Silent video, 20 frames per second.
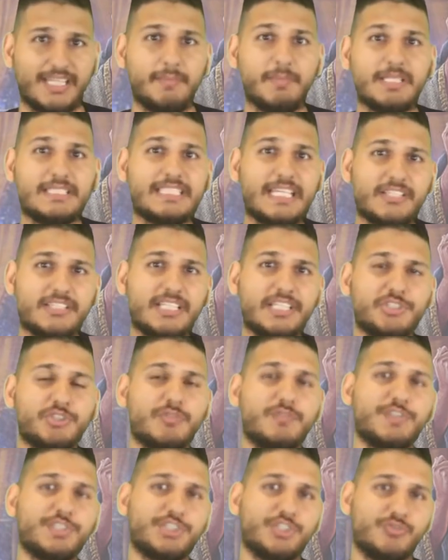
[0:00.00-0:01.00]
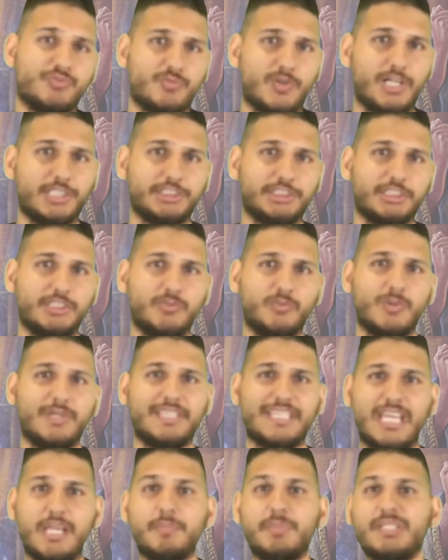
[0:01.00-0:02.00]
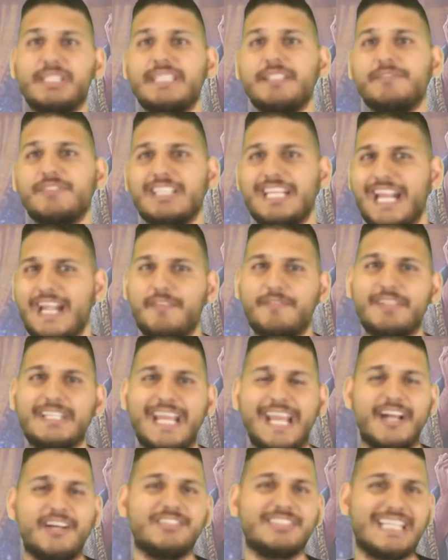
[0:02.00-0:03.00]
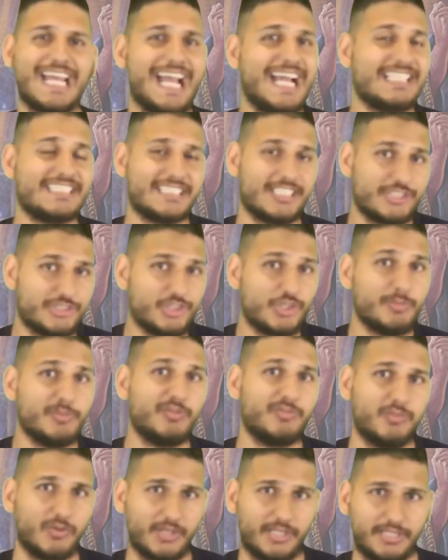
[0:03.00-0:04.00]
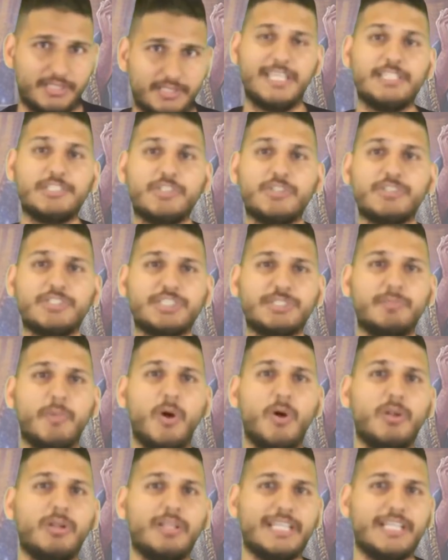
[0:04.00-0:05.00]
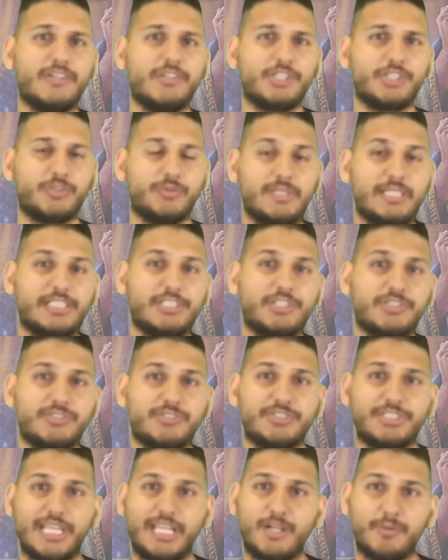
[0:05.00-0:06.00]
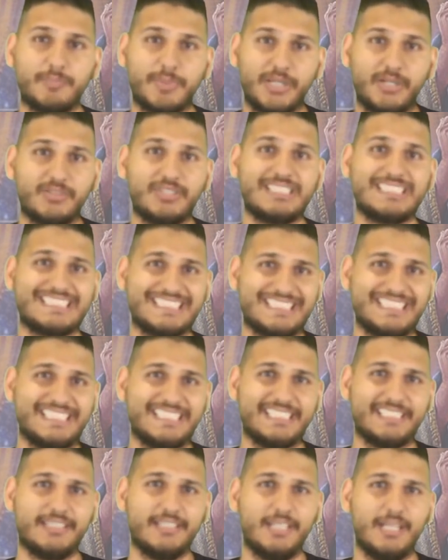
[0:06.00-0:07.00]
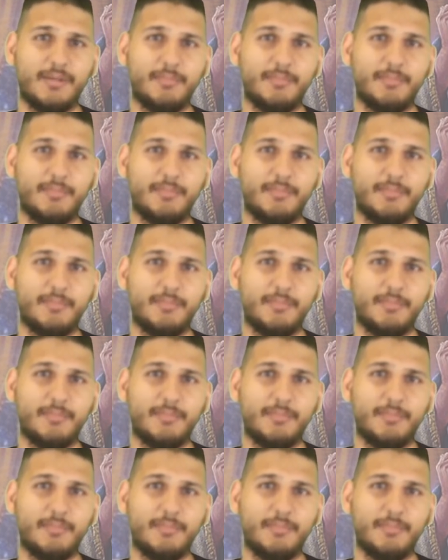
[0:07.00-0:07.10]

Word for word: Let me take you guys over to Russia where they believe that every house has a Domovoy. These are small hairy creatures that are barely seen,